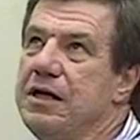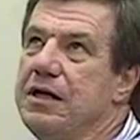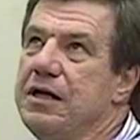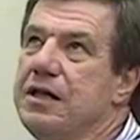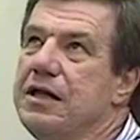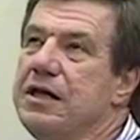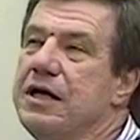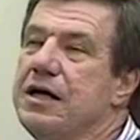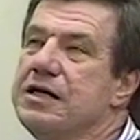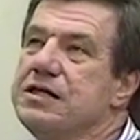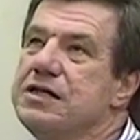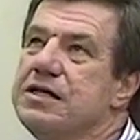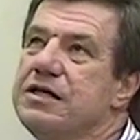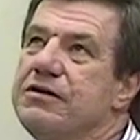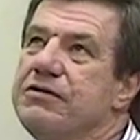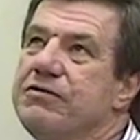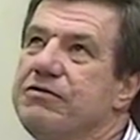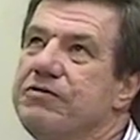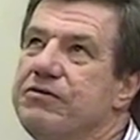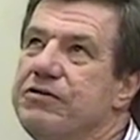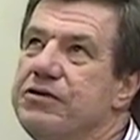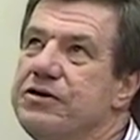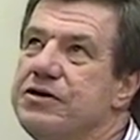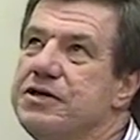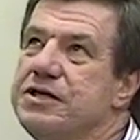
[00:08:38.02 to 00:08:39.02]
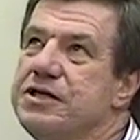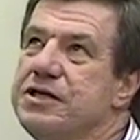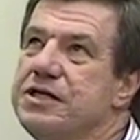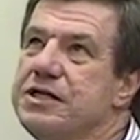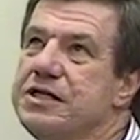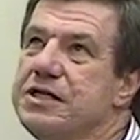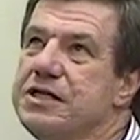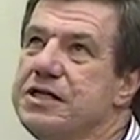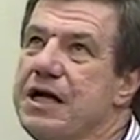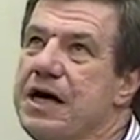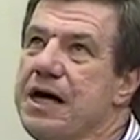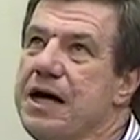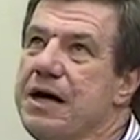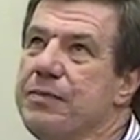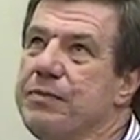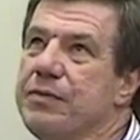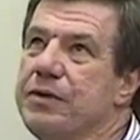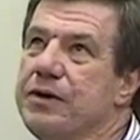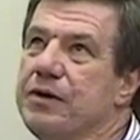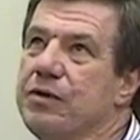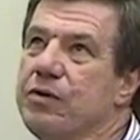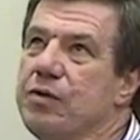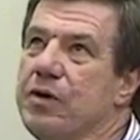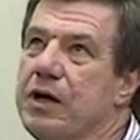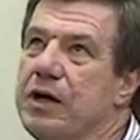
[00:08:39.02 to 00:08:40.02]
That's the first step
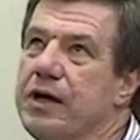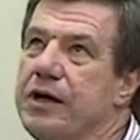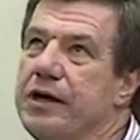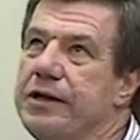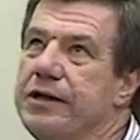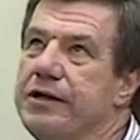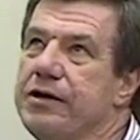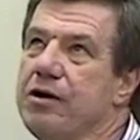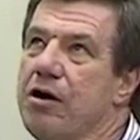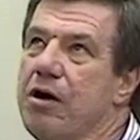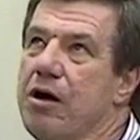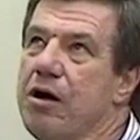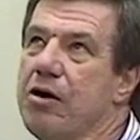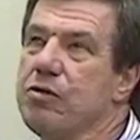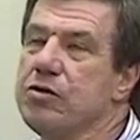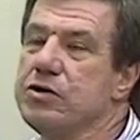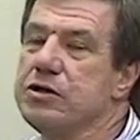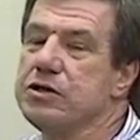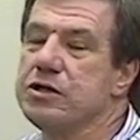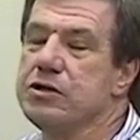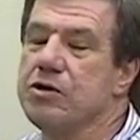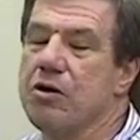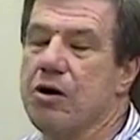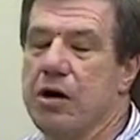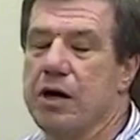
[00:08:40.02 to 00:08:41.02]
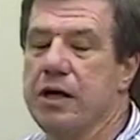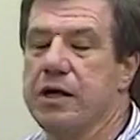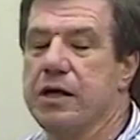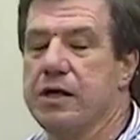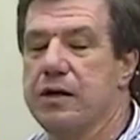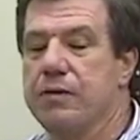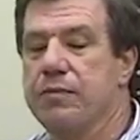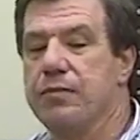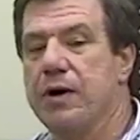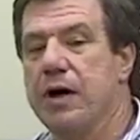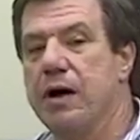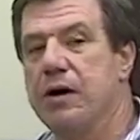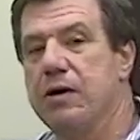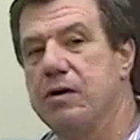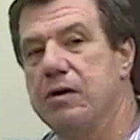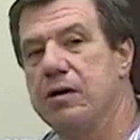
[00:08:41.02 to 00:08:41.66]
in what Kadar was talking about.